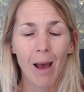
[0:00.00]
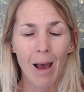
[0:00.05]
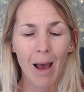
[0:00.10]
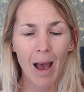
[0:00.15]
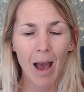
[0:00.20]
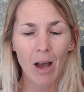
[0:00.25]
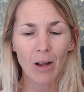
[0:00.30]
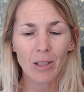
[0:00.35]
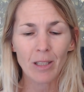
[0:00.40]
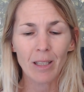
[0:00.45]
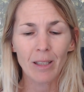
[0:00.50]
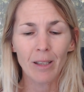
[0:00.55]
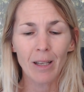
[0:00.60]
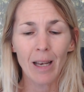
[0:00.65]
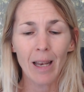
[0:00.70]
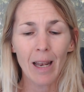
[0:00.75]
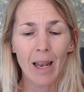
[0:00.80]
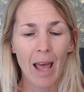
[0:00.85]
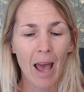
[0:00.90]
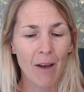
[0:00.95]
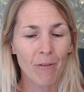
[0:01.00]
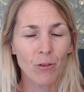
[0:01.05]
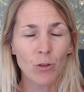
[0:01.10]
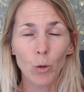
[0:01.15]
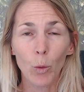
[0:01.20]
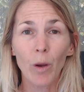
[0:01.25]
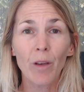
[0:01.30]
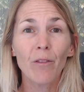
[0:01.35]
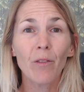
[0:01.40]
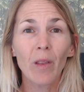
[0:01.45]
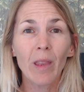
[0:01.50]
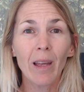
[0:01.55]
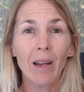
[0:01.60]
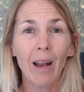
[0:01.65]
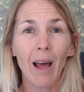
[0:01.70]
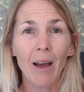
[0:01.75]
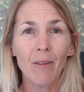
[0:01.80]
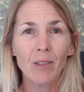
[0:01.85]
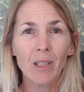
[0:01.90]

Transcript: how to have joy for their lives